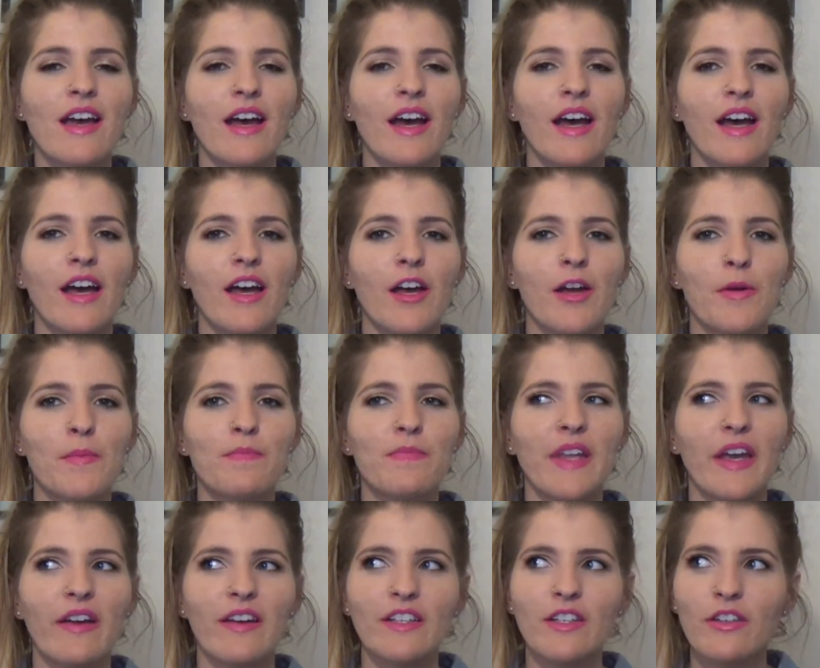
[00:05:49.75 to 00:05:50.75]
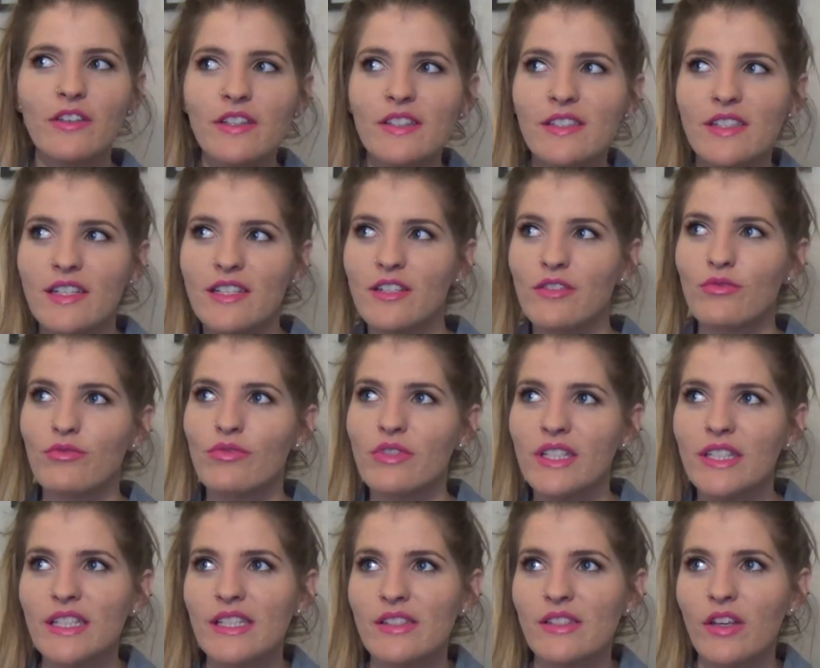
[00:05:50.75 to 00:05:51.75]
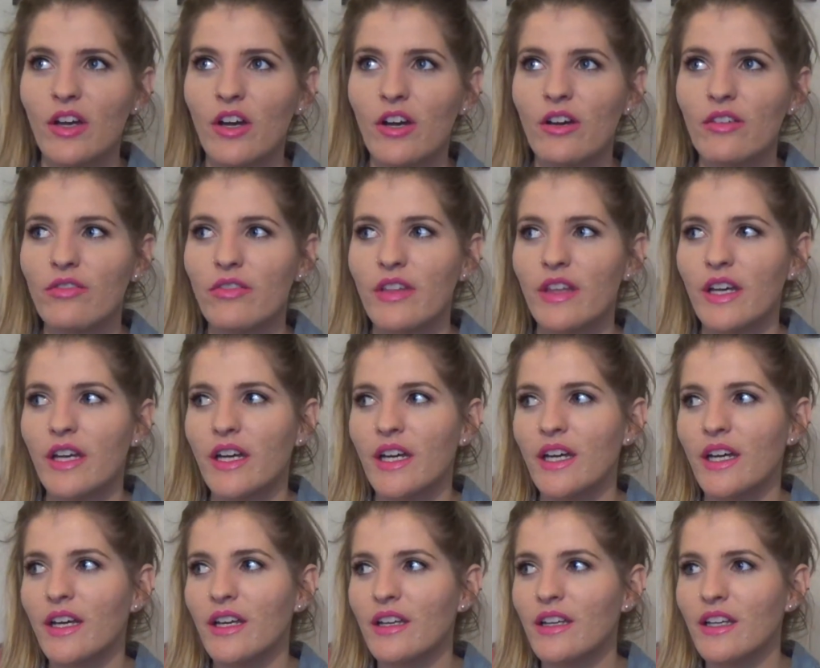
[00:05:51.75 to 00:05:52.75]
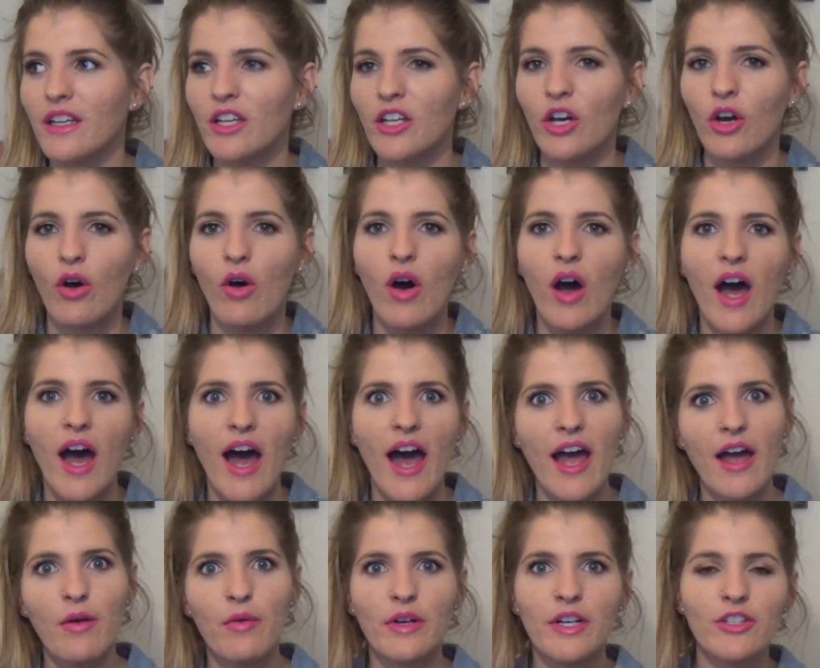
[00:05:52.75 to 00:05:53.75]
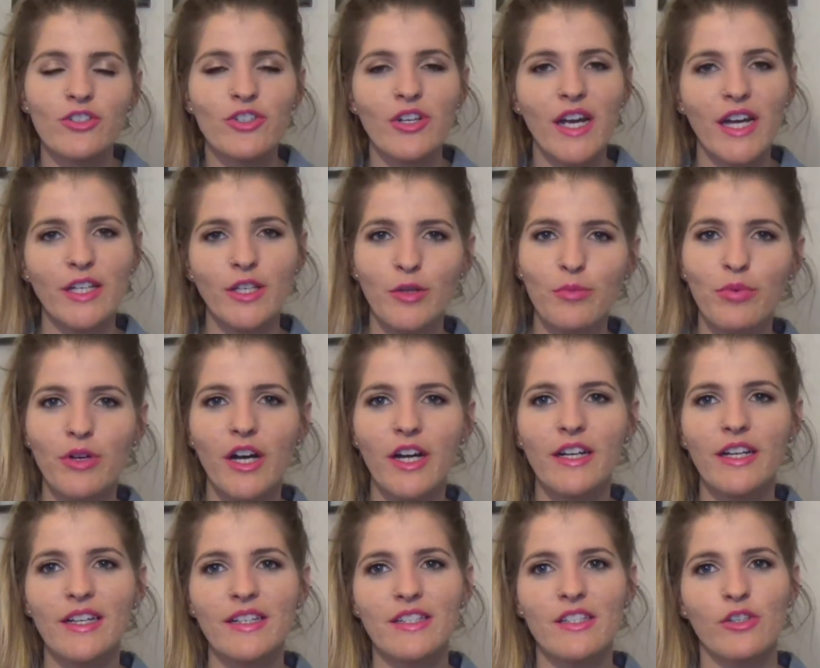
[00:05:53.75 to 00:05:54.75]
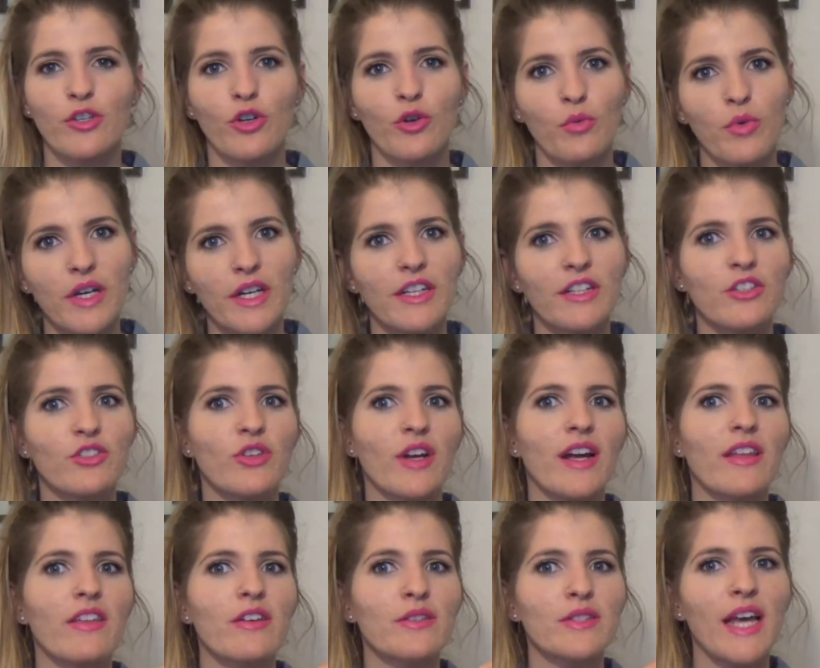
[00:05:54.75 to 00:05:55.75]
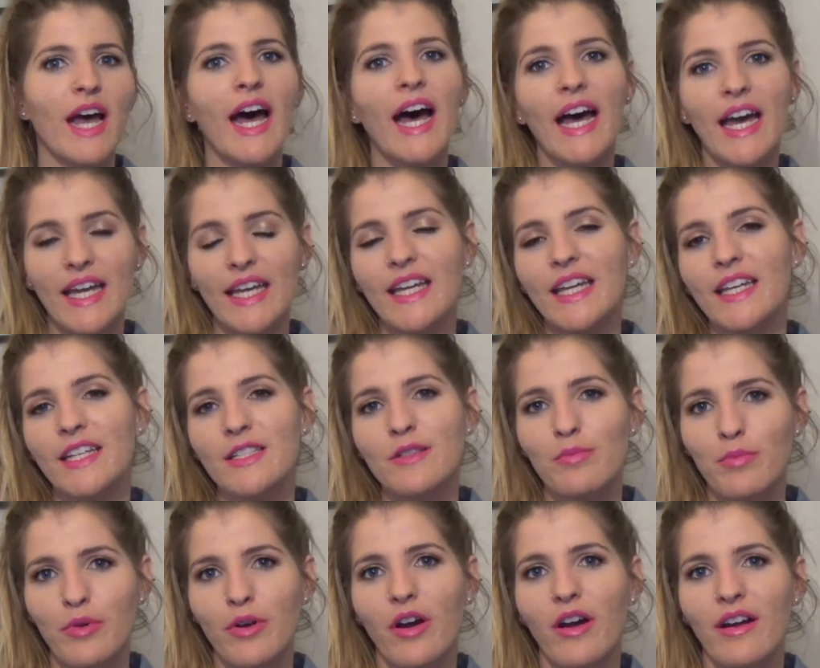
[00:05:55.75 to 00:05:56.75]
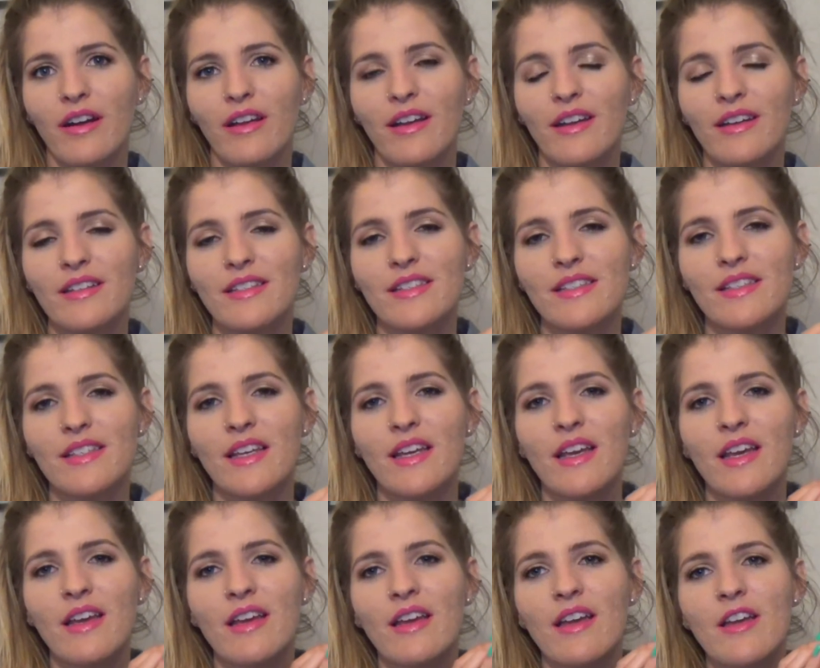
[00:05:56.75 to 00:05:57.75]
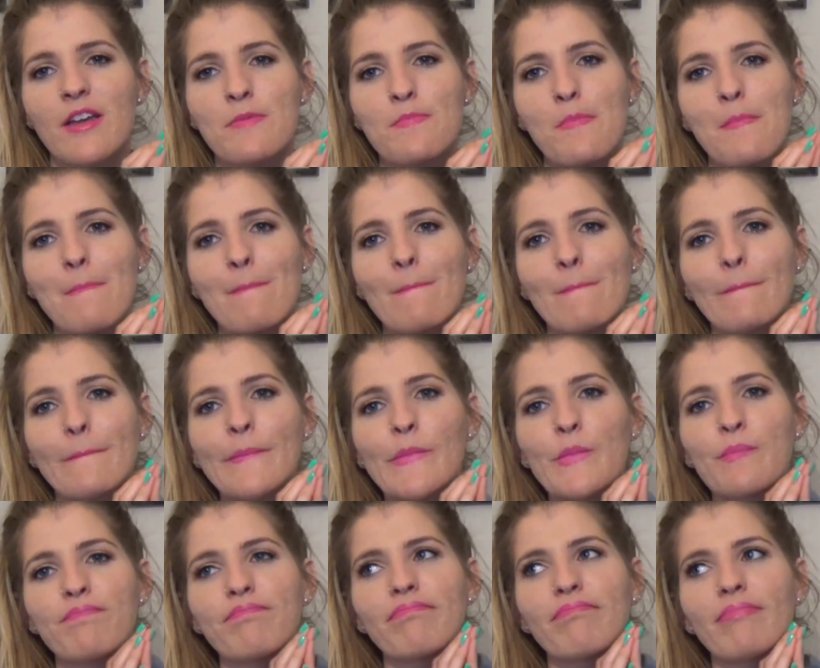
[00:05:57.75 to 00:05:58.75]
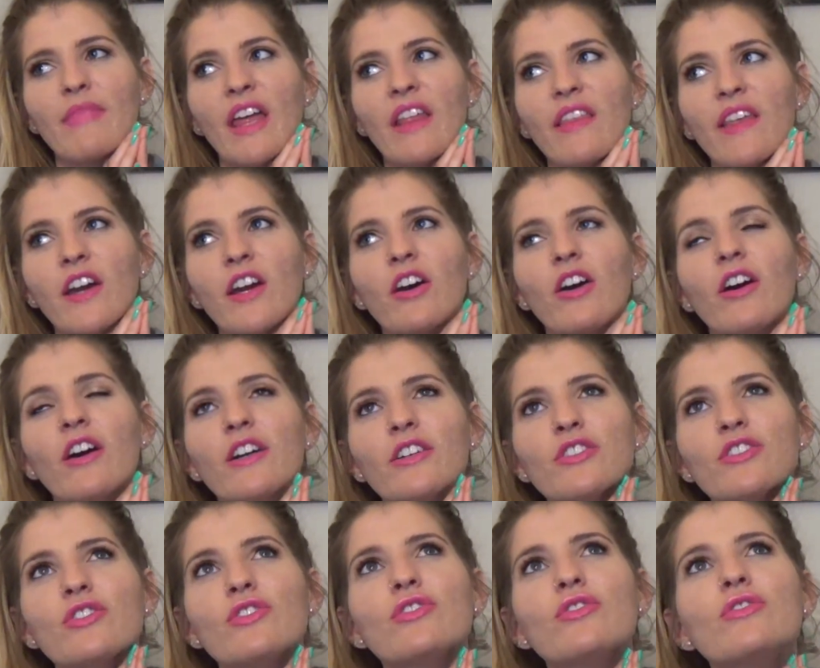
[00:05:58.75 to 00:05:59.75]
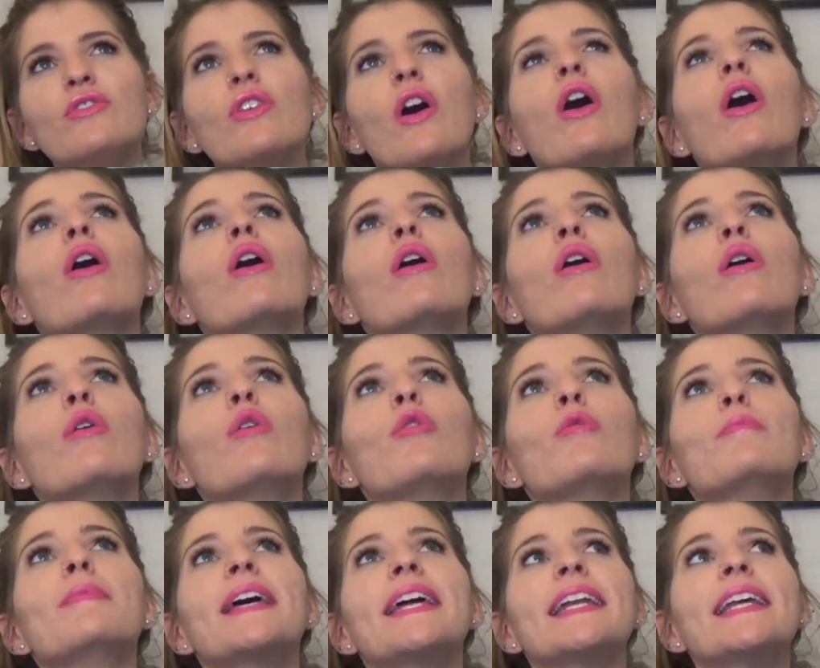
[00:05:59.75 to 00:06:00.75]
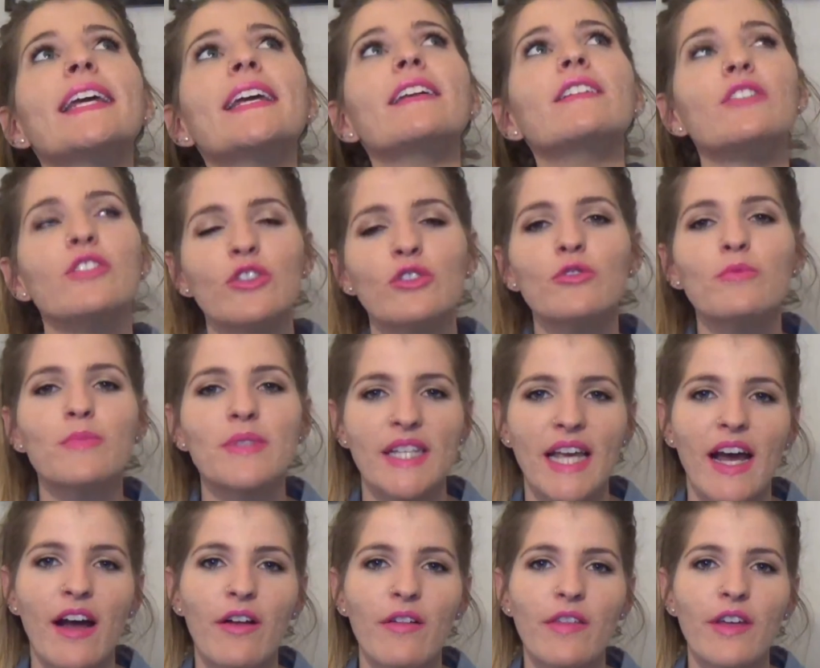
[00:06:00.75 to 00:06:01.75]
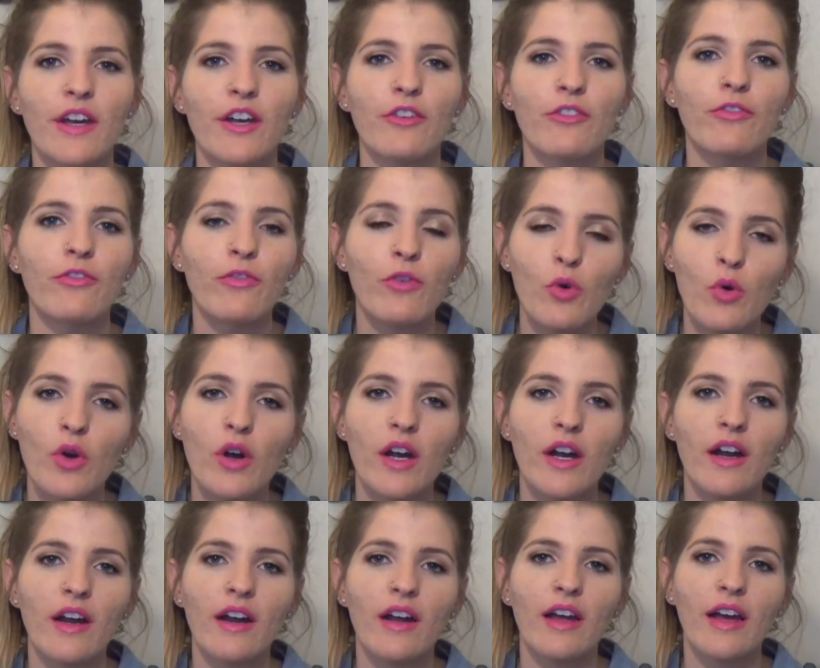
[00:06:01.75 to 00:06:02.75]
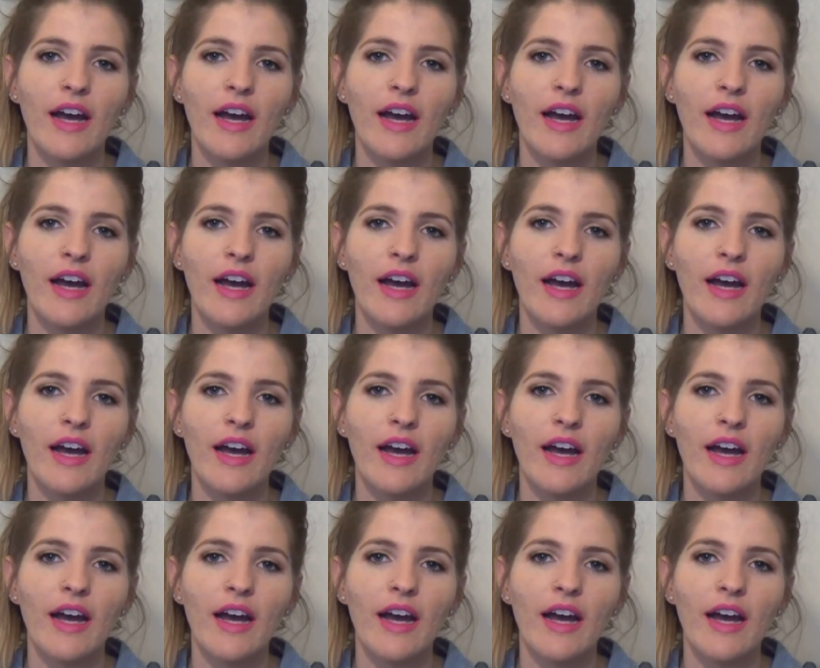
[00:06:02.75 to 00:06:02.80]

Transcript: Now I know this doesn't really solve the, you know, I want to try new products and you're wanting to try those high-end products, but there are so many dupes out there for